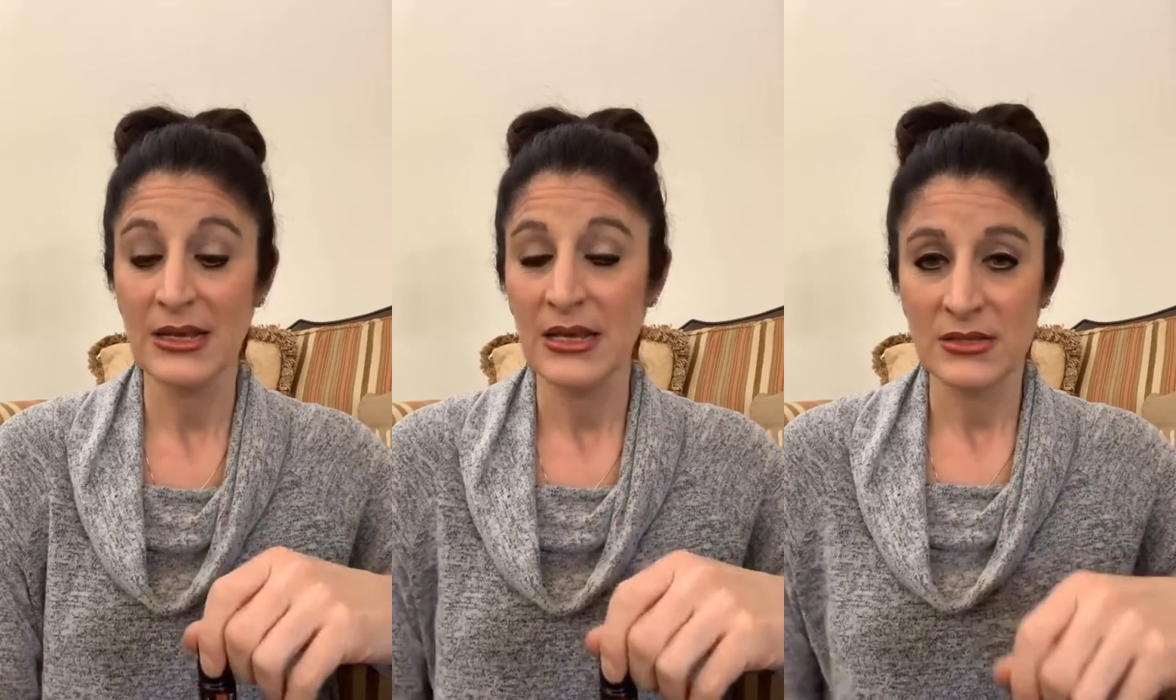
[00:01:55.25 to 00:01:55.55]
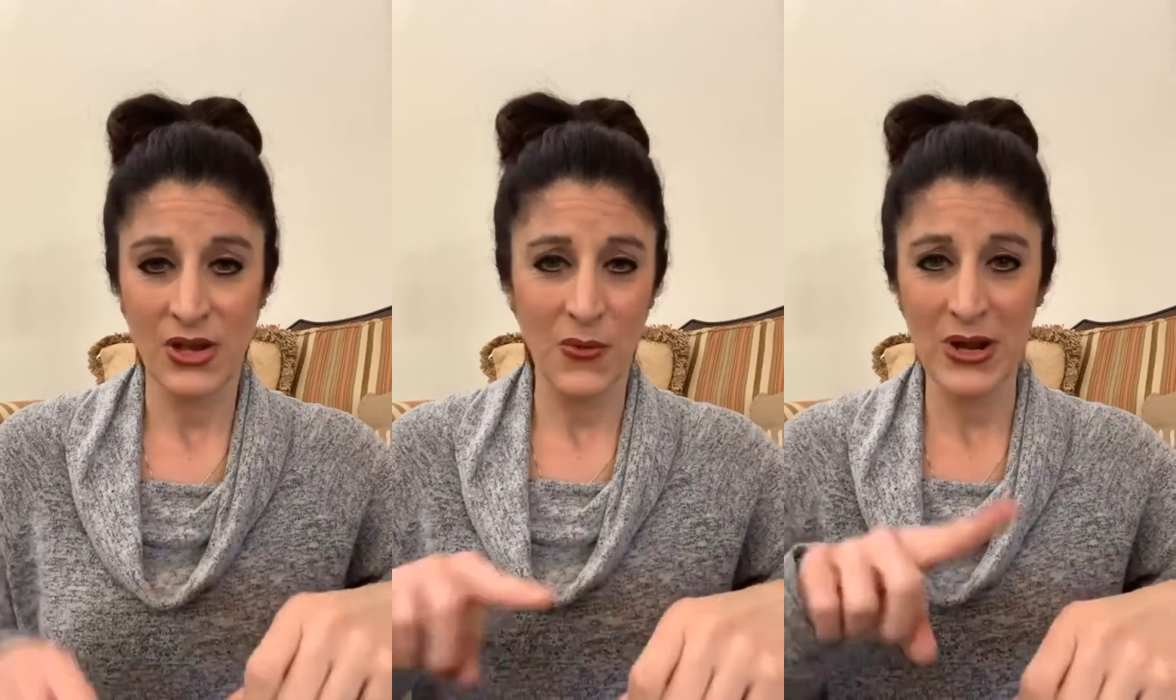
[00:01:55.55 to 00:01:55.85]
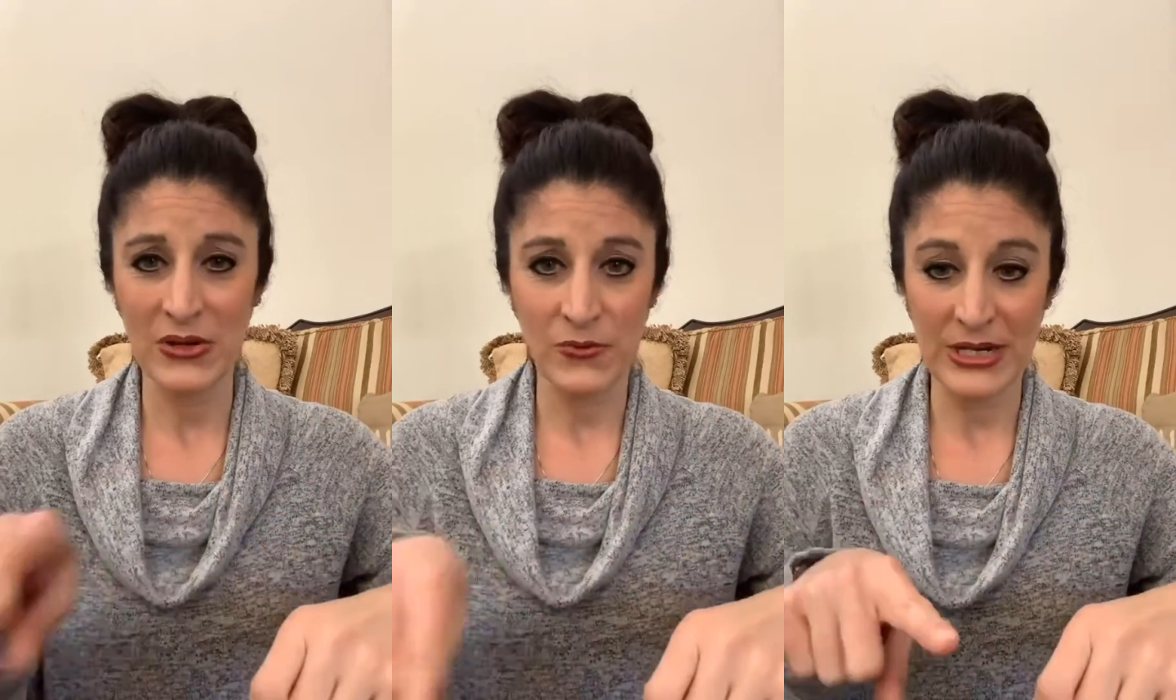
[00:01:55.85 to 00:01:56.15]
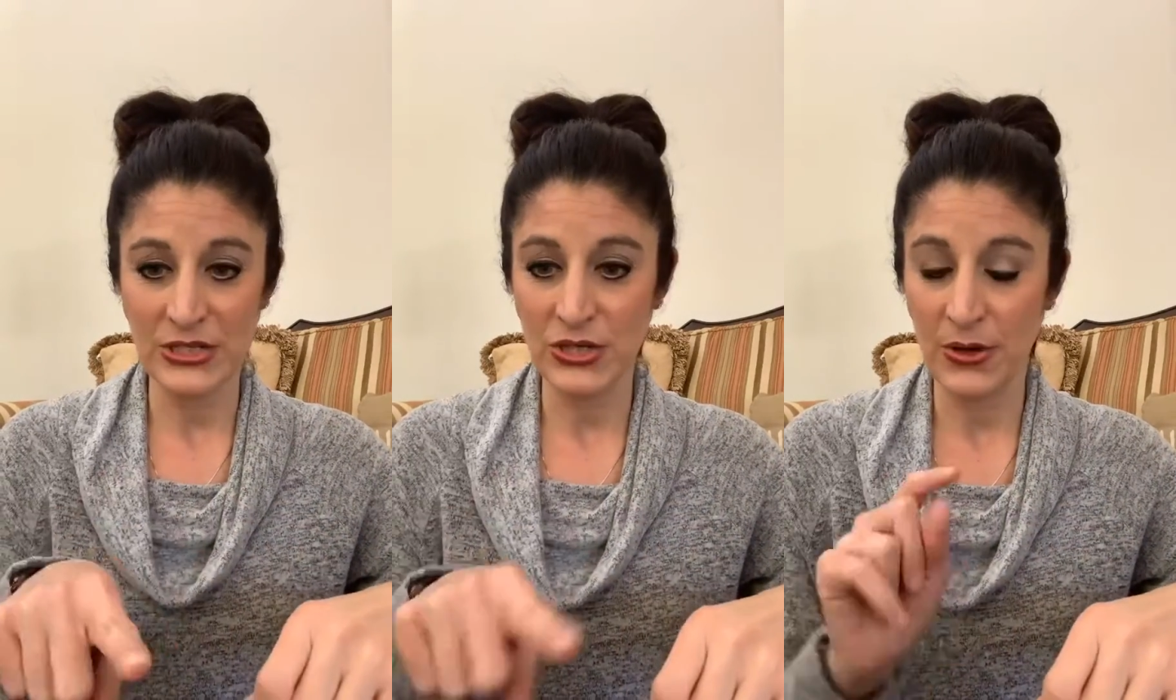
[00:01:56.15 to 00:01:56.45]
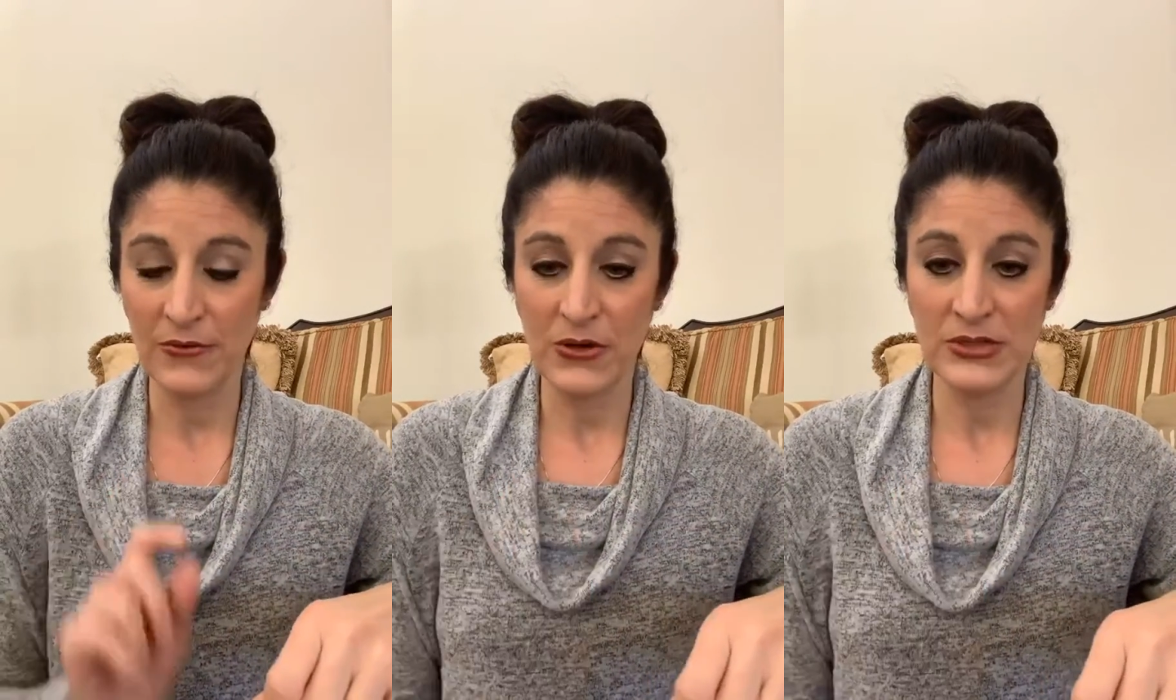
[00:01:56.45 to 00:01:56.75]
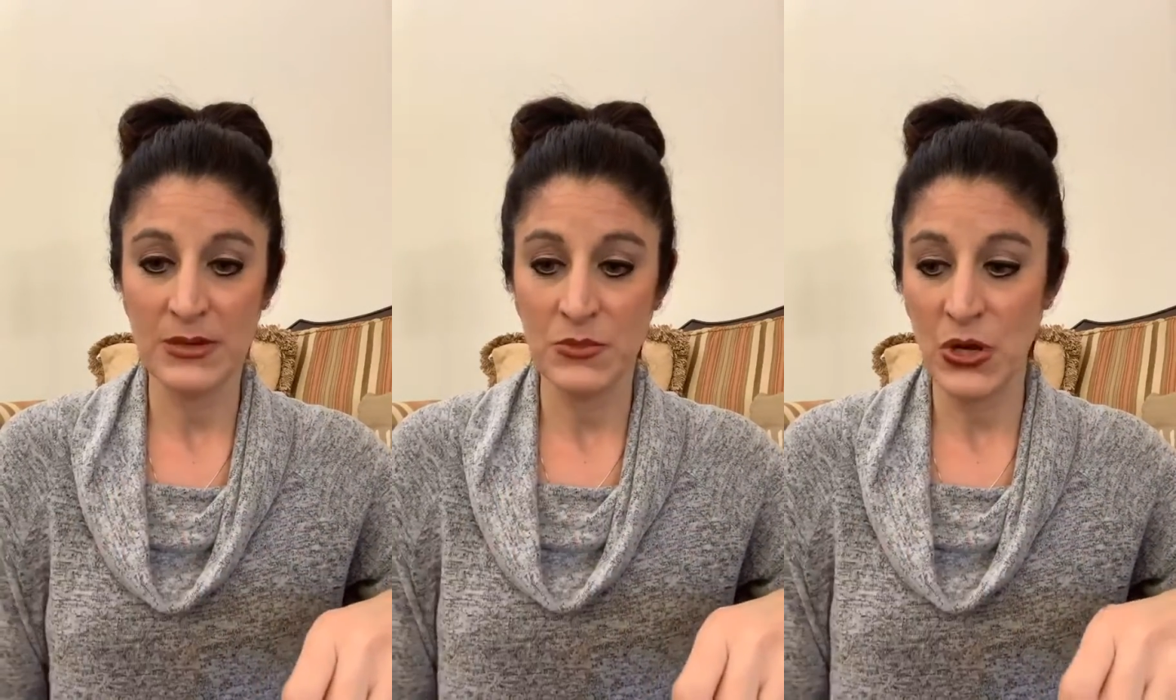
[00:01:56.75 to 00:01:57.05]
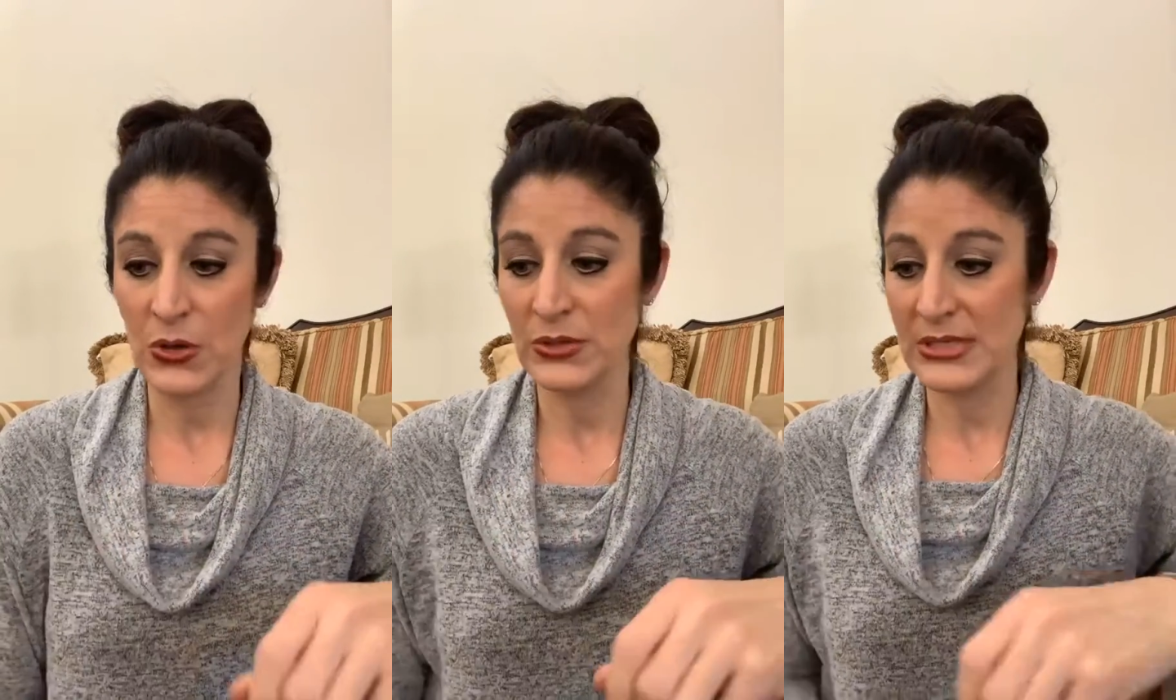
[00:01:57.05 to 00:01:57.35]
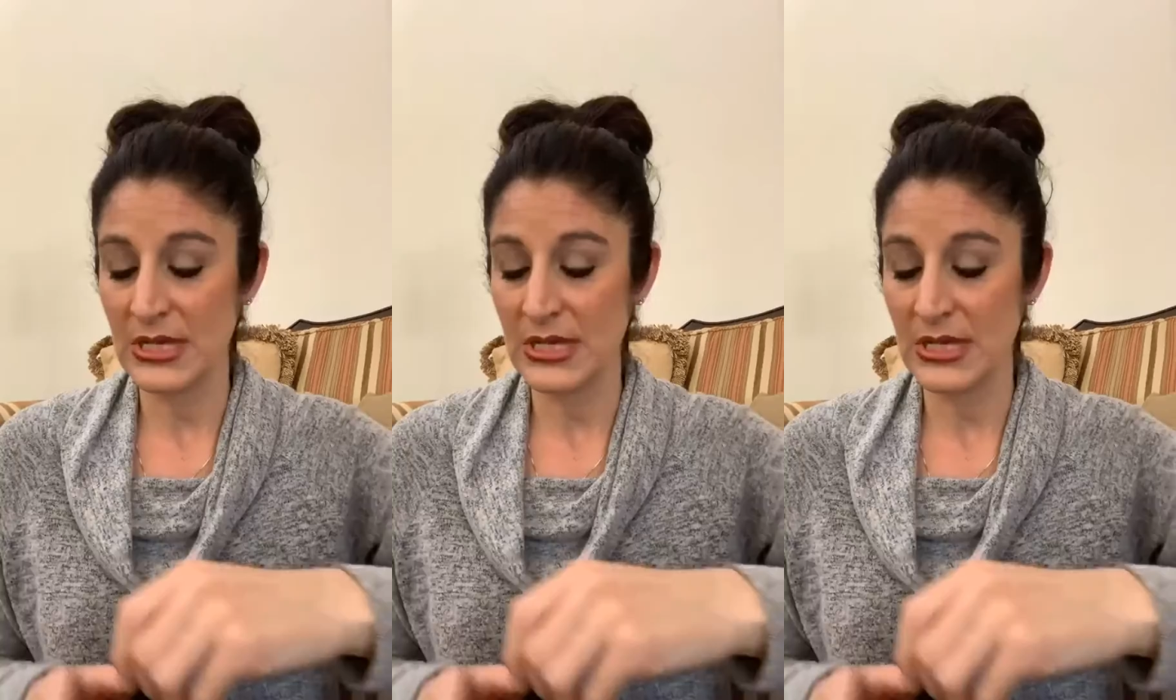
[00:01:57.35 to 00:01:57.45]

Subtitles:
So I wanna read to you, I wrote some notes.